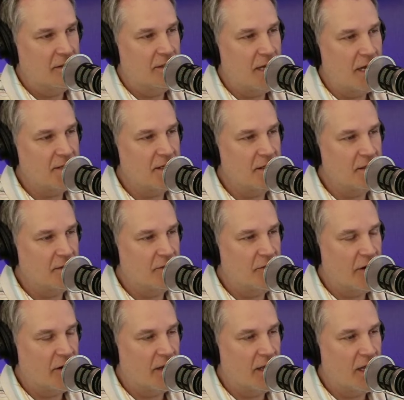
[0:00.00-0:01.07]
Dozens of
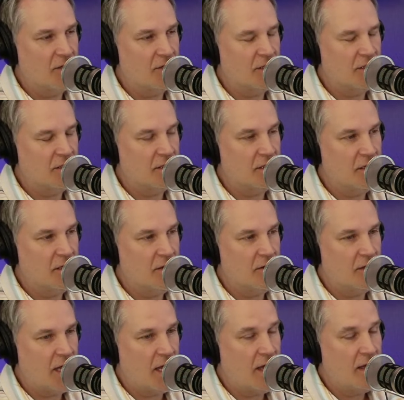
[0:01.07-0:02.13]
variations in the
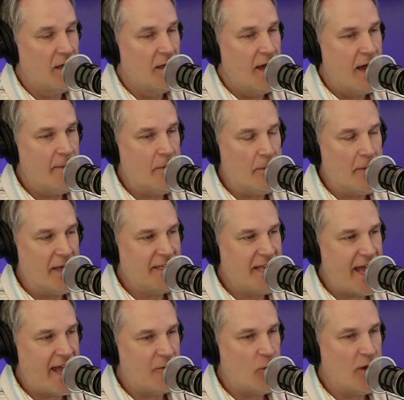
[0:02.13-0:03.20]
UK. I remember my
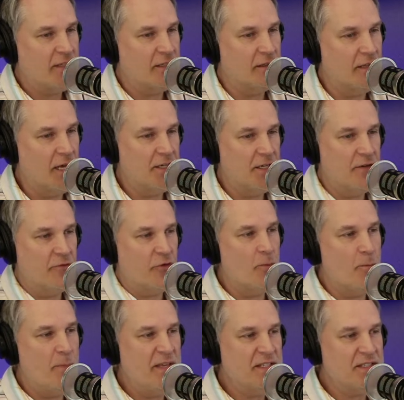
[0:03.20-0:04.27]
dad went to London for
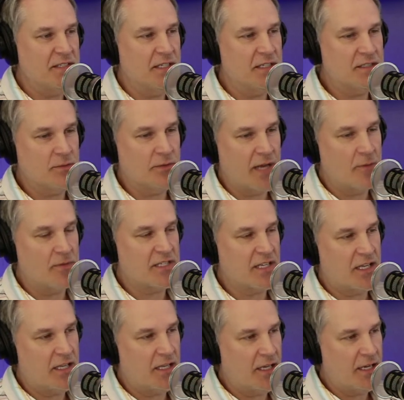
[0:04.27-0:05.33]
business when I was a
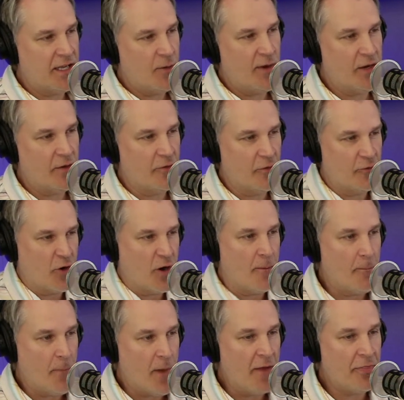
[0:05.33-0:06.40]
kid. He went over for a
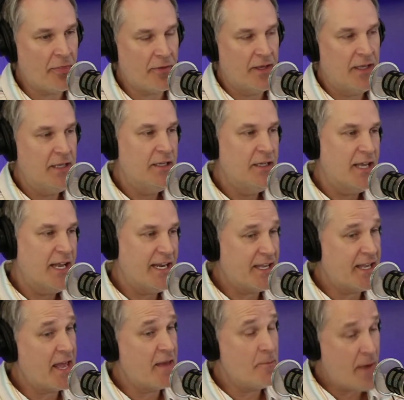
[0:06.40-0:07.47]
month, and he
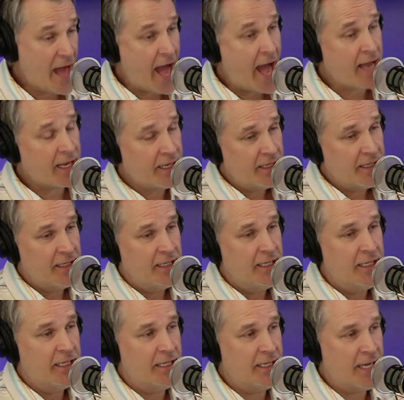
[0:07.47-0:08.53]
came back.
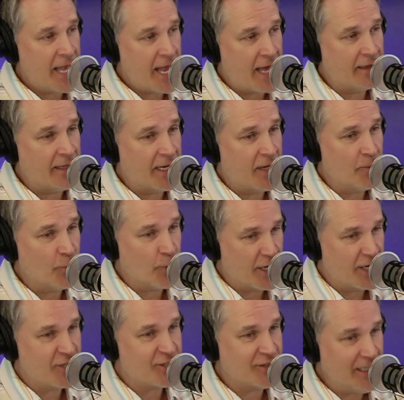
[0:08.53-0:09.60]
And he had like a
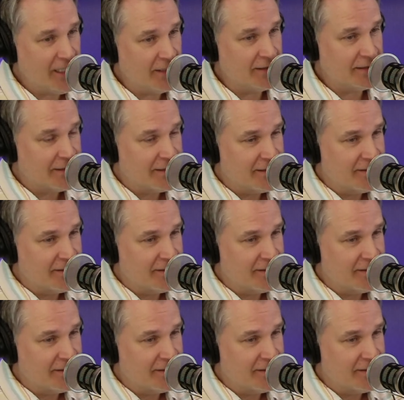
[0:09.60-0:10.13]
British lilt,